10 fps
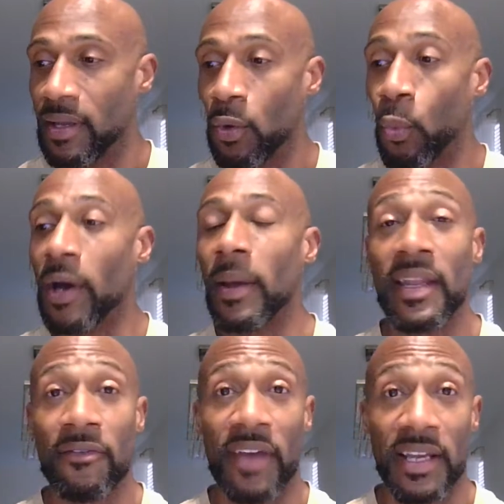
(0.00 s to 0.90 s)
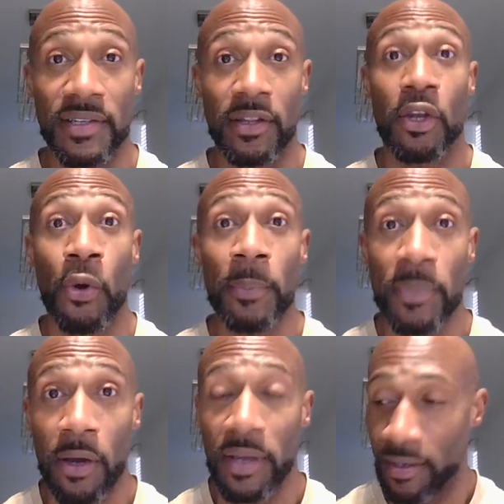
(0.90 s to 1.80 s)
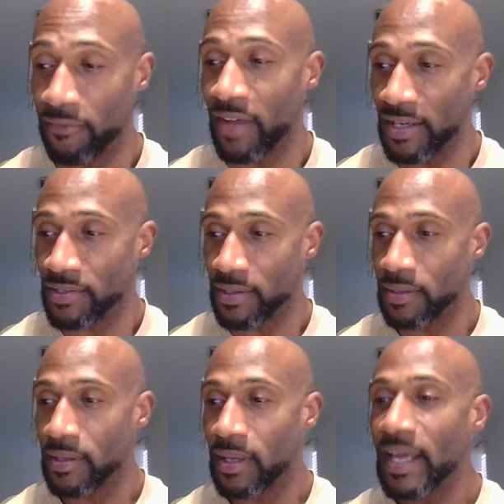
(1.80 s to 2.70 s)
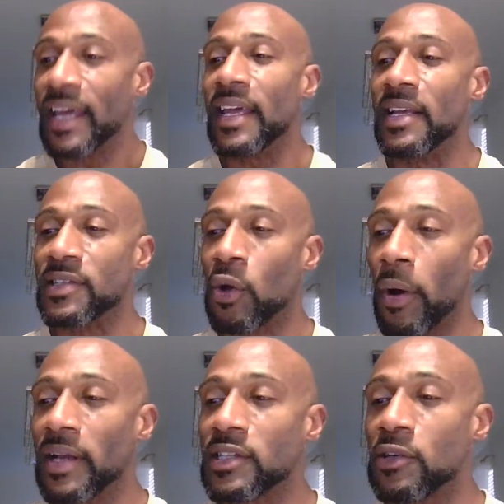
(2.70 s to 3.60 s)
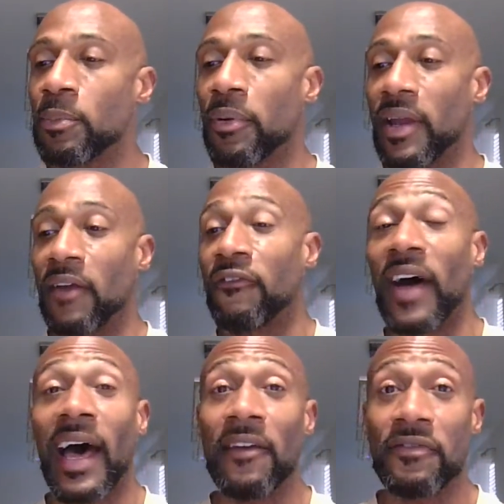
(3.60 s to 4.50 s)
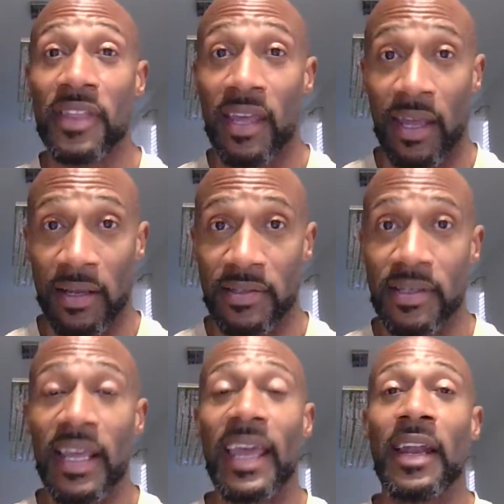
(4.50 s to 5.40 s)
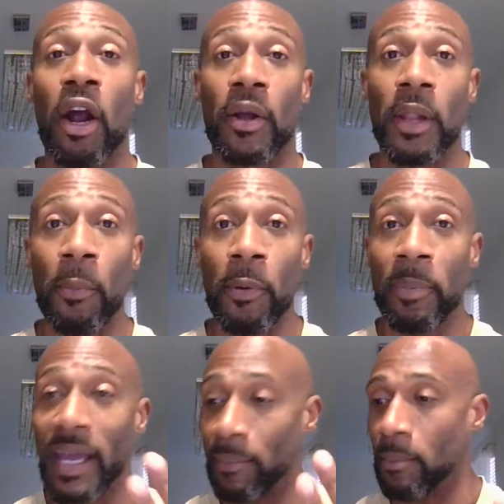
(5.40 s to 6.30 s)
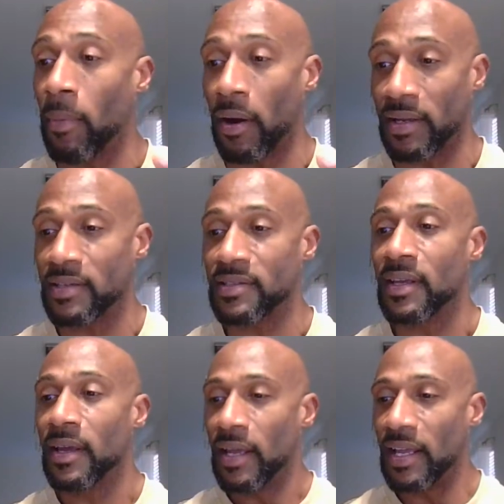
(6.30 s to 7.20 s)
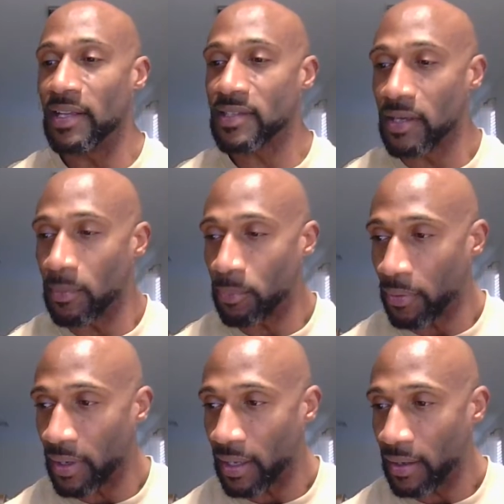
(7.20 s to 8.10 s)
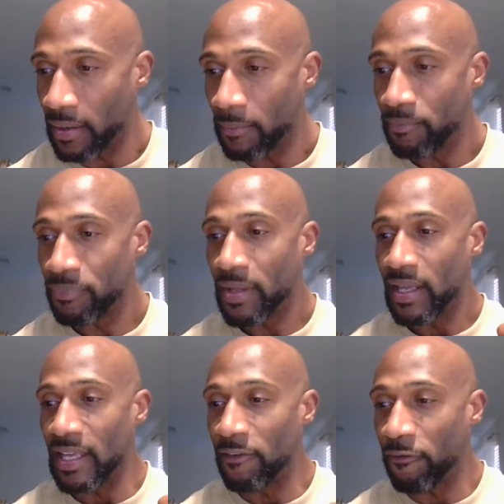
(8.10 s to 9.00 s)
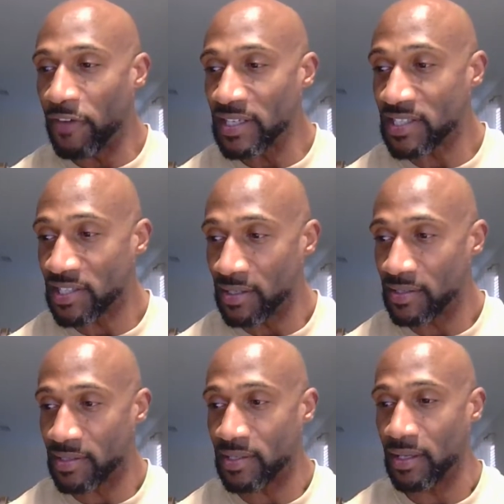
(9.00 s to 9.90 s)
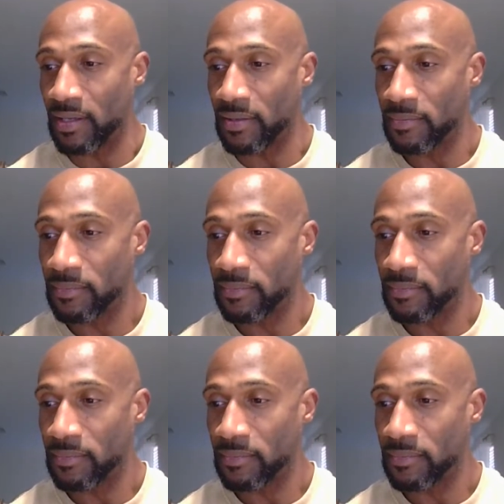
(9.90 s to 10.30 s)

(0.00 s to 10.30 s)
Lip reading: what innovation? Crypto innovation, is going to bring 5 things in our global payment markets. It's going to bring efficiency,